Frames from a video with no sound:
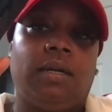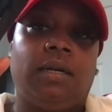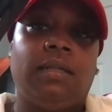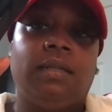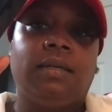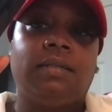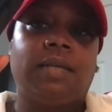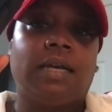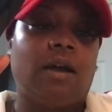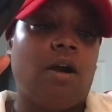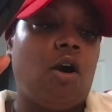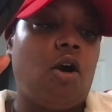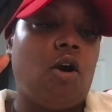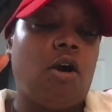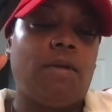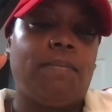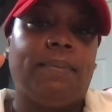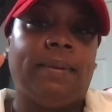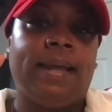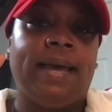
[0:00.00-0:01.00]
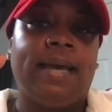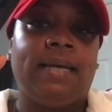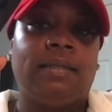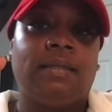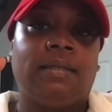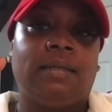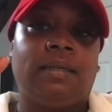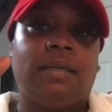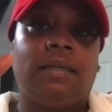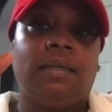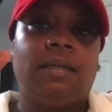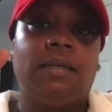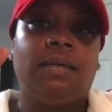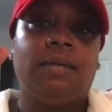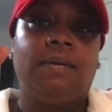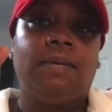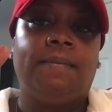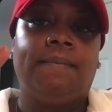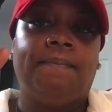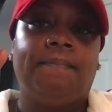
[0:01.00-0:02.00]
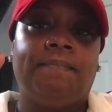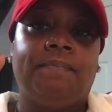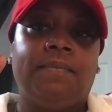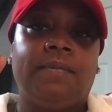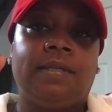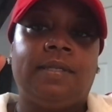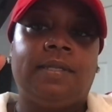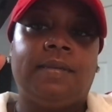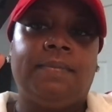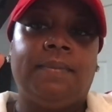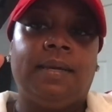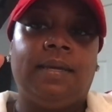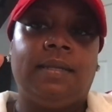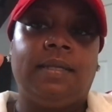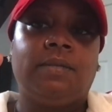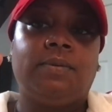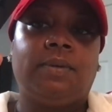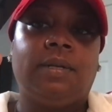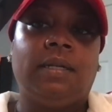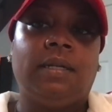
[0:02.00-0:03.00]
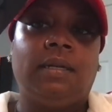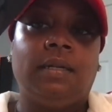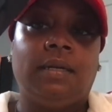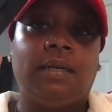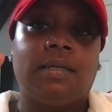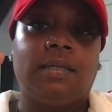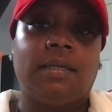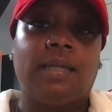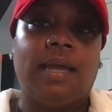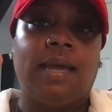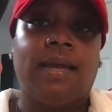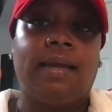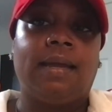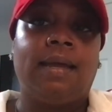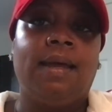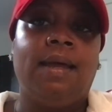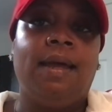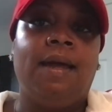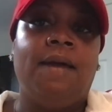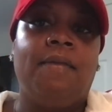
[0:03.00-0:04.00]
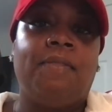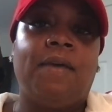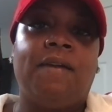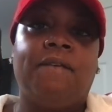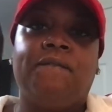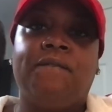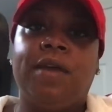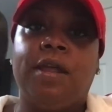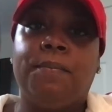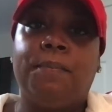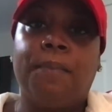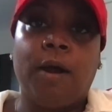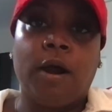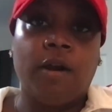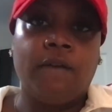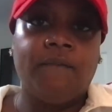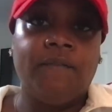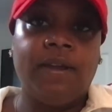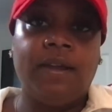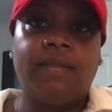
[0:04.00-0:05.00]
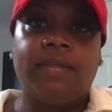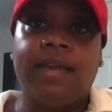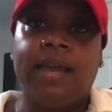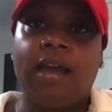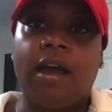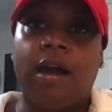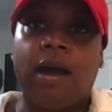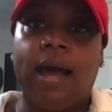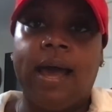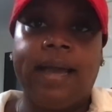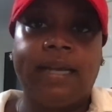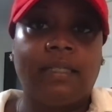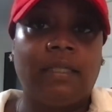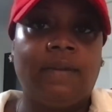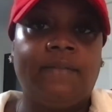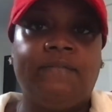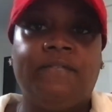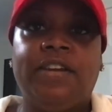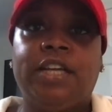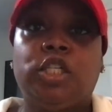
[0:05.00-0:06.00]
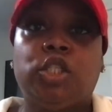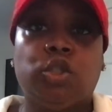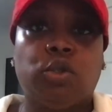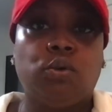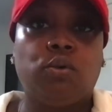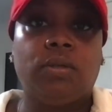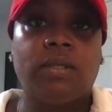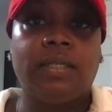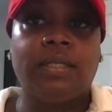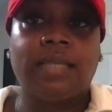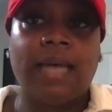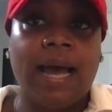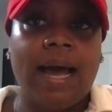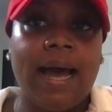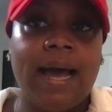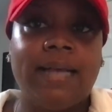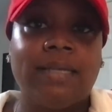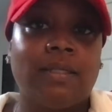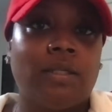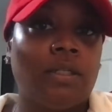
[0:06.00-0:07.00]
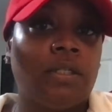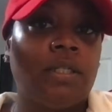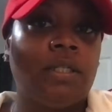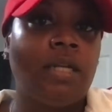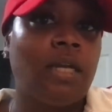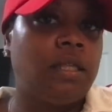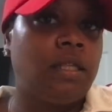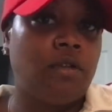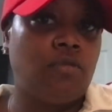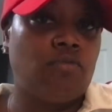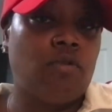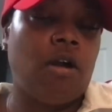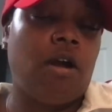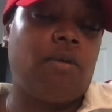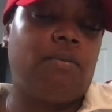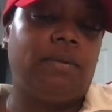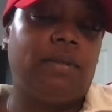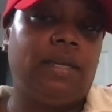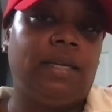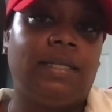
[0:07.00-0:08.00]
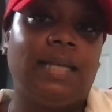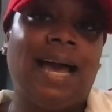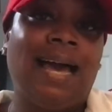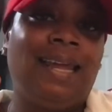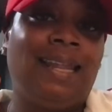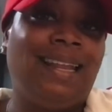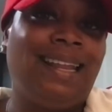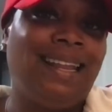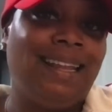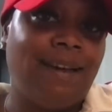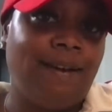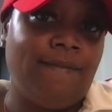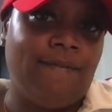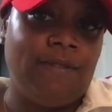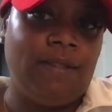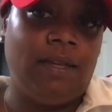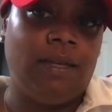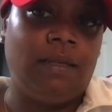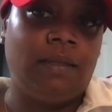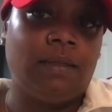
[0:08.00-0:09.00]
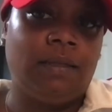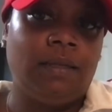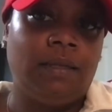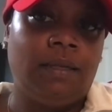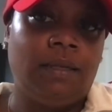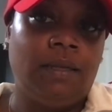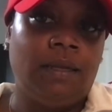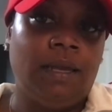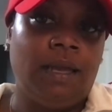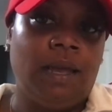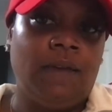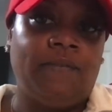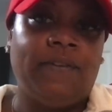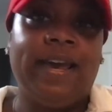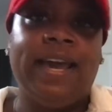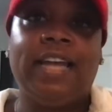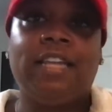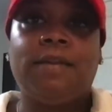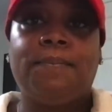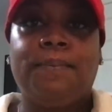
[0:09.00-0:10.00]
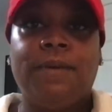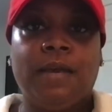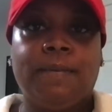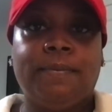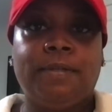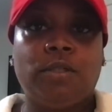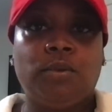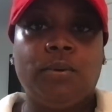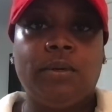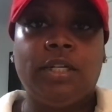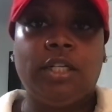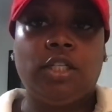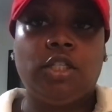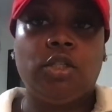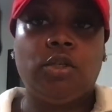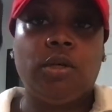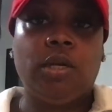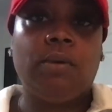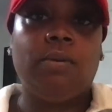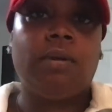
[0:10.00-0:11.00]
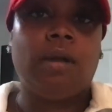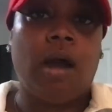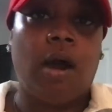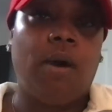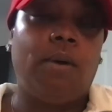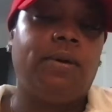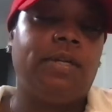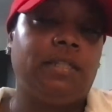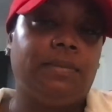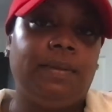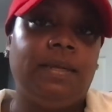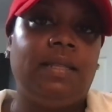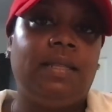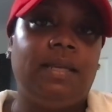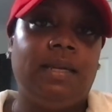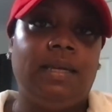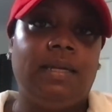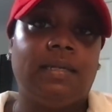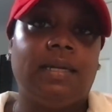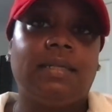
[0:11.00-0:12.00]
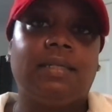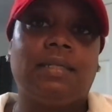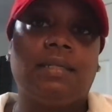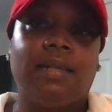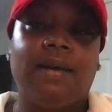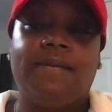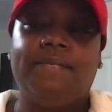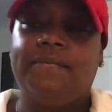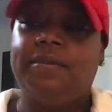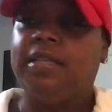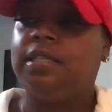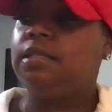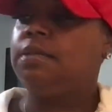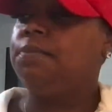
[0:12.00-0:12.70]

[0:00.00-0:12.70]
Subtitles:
It looks like a hard plastic to me. That's what it looks like. They fit perfect. They actually fit true to size. There's nothing wrong with these. I love these. If I had to pick between the two, it would always be these. I just love these.